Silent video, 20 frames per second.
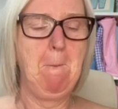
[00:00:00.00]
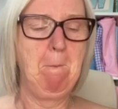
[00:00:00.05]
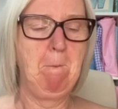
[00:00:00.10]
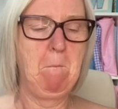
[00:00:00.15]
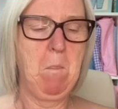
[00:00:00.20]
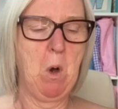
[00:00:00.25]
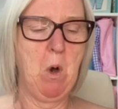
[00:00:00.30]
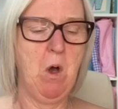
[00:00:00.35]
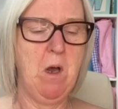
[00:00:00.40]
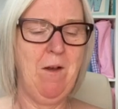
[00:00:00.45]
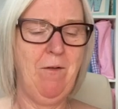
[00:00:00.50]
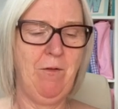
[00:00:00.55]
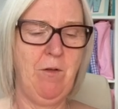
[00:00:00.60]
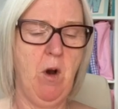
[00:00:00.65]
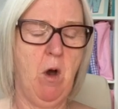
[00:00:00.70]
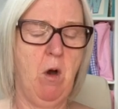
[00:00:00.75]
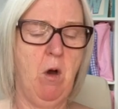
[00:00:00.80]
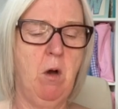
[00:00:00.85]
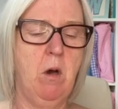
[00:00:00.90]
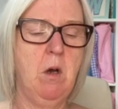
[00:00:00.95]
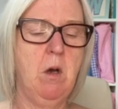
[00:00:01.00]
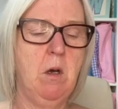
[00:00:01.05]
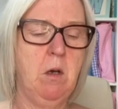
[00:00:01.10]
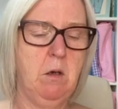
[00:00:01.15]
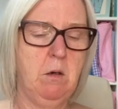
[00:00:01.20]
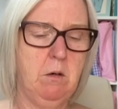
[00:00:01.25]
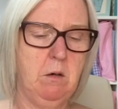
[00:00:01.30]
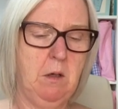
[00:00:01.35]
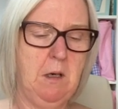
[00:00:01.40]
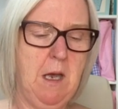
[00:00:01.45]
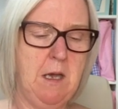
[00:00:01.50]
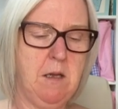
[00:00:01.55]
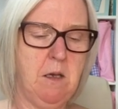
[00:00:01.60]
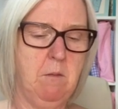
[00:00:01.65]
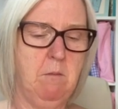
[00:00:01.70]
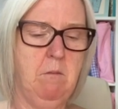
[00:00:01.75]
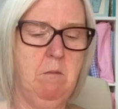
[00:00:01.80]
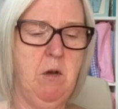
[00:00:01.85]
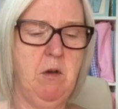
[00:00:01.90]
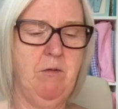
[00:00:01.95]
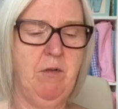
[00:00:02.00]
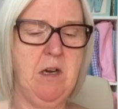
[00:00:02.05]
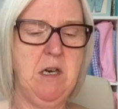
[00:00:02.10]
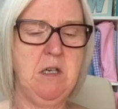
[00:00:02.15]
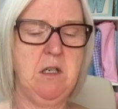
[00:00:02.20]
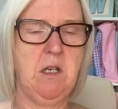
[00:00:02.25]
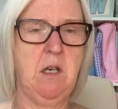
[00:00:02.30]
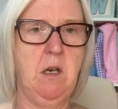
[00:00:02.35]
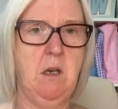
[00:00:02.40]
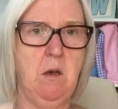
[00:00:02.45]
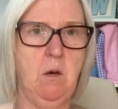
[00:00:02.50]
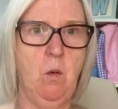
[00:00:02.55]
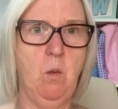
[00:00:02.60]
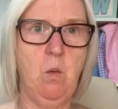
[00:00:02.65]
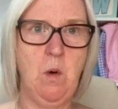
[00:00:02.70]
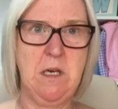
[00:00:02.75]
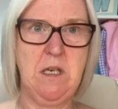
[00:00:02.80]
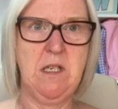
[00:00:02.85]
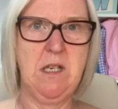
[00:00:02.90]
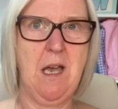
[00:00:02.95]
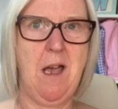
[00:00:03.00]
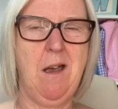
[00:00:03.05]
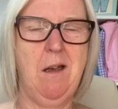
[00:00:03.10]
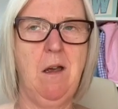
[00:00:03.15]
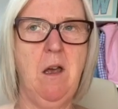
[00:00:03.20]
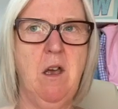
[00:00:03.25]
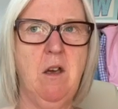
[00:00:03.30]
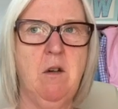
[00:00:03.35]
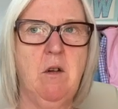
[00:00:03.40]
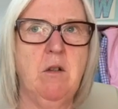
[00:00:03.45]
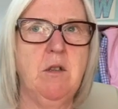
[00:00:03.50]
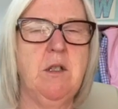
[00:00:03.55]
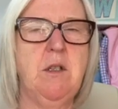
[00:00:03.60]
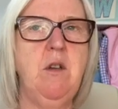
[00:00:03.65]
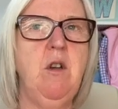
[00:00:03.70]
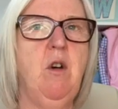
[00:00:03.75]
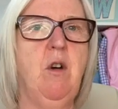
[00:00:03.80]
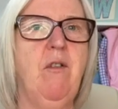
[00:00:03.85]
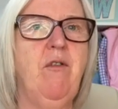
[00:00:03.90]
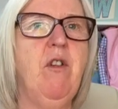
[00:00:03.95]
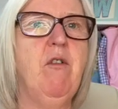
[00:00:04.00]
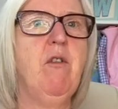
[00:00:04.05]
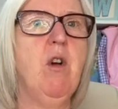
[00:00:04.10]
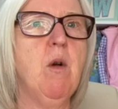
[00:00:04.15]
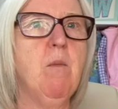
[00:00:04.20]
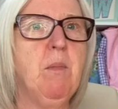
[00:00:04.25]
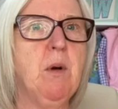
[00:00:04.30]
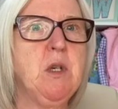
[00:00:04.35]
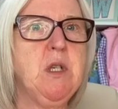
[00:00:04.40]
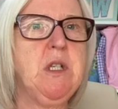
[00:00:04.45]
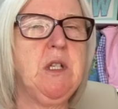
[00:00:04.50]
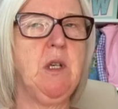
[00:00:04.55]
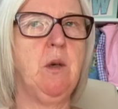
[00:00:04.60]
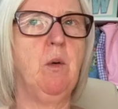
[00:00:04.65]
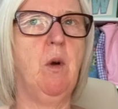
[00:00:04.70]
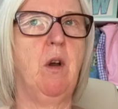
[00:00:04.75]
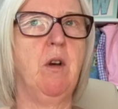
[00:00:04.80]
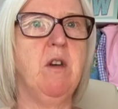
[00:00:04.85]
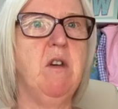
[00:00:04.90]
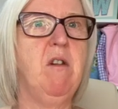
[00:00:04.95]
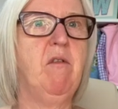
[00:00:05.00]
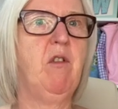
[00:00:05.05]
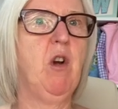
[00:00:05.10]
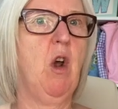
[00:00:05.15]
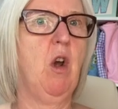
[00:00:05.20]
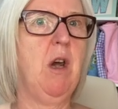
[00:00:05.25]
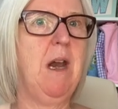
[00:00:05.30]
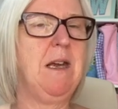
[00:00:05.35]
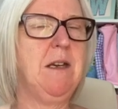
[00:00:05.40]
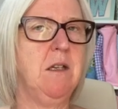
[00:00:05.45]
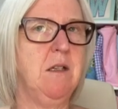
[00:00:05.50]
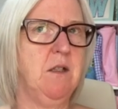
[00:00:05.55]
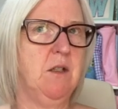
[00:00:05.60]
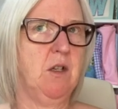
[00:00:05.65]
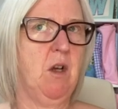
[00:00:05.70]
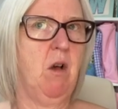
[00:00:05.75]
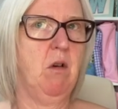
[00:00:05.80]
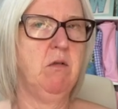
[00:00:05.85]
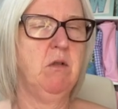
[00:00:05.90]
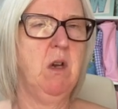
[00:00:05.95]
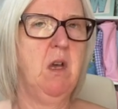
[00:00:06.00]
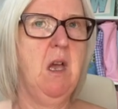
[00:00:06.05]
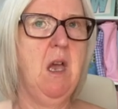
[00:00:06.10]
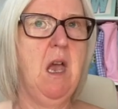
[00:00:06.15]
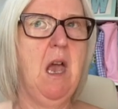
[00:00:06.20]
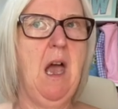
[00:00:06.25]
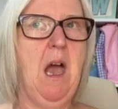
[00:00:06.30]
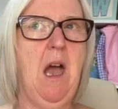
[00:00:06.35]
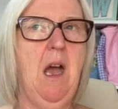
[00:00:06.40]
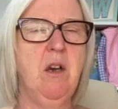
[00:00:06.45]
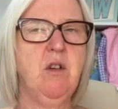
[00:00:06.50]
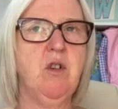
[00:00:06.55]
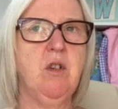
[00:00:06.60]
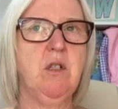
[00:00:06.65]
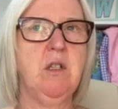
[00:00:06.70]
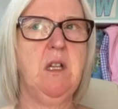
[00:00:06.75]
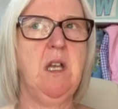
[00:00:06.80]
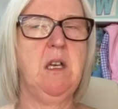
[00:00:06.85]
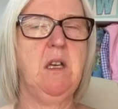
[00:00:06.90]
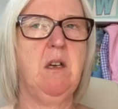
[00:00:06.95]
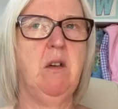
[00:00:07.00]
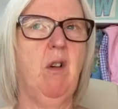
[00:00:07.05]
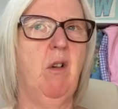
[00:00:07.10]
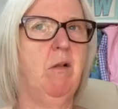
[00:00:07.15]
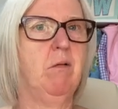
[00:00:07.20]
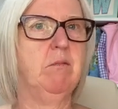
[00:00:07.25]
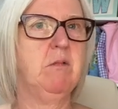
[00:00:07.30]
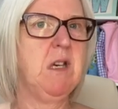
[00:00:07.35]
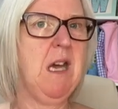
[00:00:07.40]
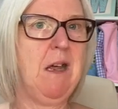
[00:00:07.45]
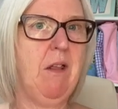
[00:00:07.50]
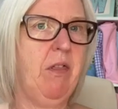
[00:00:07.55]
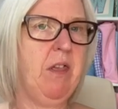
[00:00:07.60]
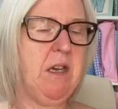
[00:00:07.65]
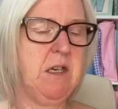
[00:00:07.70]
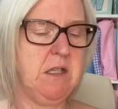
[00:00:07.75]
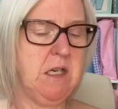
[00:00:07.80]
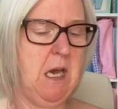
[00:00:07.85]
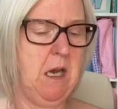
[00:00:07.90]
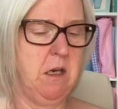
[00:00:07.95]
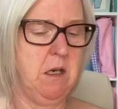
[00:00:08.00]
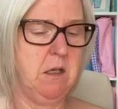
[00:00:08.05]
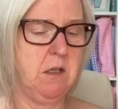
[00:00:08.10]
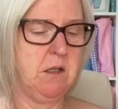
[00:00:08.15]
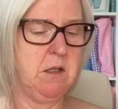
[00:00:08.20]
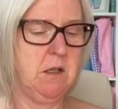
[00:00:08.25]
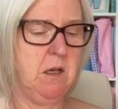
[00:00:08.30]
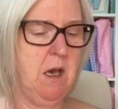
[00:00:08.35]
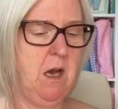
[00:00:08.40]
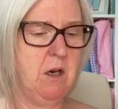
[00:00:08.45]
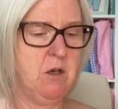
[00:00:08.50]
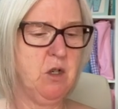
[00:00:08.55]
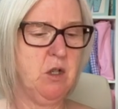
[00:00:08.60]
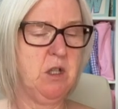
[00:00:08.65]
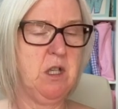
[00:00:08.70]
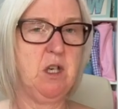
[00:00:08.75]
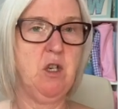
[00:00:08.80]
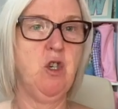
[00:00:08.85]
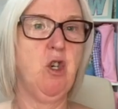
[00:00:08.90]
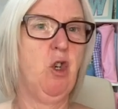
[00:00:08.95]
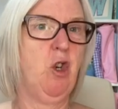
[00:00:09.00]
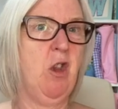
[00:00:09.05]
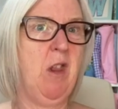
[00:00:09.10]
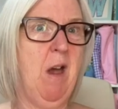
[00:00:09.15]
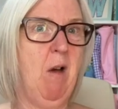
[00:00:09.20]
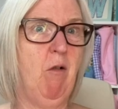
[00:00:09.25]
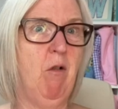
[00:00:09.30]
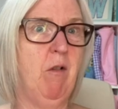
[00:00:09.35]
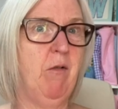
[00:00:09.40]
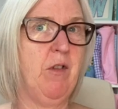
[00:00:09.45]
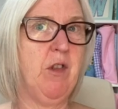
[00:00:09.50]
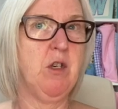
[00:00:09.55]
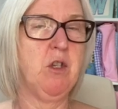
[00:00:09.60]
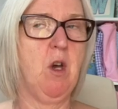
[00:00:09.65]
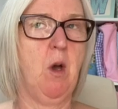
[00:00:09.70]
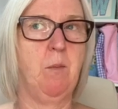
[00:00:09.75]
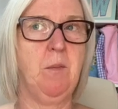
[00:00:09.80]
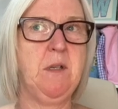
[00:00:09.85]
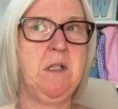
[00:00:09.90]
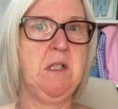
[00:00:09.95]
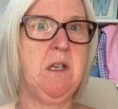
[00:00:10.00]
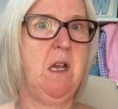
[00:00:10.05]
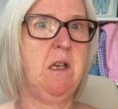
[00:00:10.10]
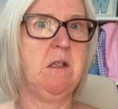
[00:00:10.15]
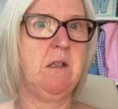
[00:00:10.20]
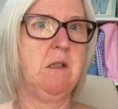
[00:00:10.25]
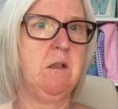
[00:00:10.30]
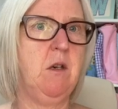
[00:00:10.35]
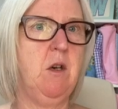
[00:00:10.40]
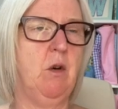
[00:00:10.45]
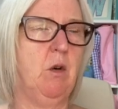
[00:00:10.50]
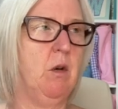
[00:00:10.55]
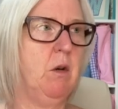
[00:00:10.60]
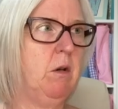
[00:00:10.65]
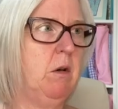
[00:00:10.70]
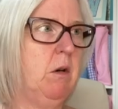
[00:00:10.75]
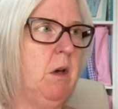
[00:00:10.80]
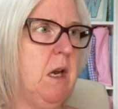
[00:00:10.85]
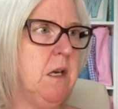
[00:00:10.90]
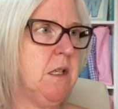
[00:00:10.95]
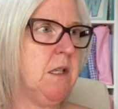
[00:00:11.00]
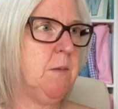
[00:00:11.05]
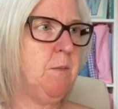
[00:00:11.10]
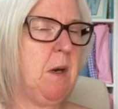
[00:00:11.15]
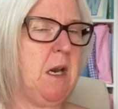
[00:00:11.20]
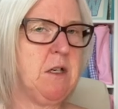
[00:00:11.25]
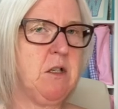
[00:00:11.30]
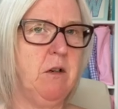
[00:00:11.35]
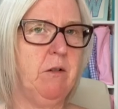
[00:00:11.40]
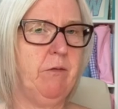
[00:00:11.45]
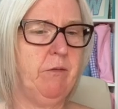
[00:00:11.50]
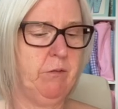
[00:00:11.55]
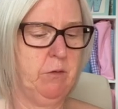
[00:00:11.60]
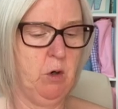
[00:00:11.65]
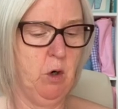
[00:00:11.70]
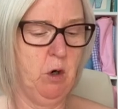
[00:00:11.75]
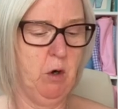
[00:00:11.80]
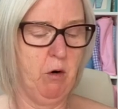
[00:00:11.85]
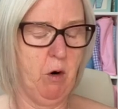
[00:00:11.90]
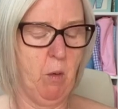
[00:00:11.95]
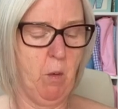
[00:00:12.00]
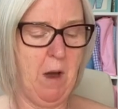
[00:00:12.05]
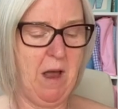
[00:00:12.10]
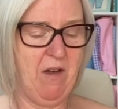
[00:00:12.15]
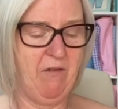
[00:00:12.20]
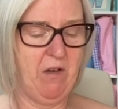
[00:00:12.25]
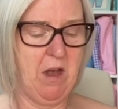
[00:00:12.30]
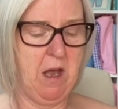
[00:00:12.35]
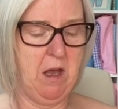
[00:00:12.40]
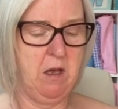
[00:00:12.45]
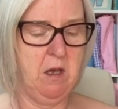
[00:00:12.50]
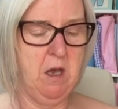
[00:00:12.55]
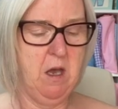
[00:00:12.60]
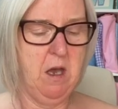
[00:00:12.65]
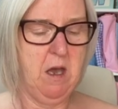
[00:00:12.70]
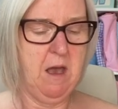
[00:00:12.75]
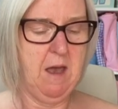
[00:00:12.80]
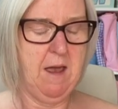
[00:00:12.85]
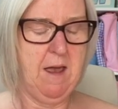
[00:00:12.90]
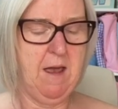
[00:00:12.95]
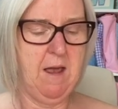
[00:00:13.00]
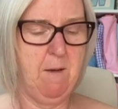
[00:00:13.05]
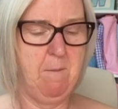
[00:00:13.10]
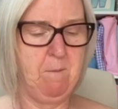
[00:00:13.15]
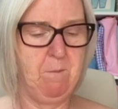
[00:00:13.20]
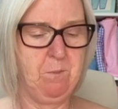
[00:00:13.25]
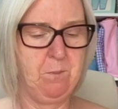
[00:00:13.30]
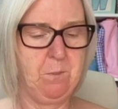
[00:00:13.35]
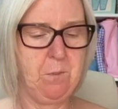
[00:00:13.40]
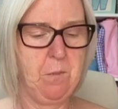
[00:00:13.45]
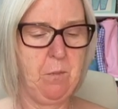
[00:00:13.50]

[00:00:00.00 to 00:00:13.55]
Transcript: But if not, like moving into winter because you know if you've got a bodysuit on and you've got leggings on i just think oh thick tights i just think chucking that over the top it's it's you know a nice splash of color or whatever um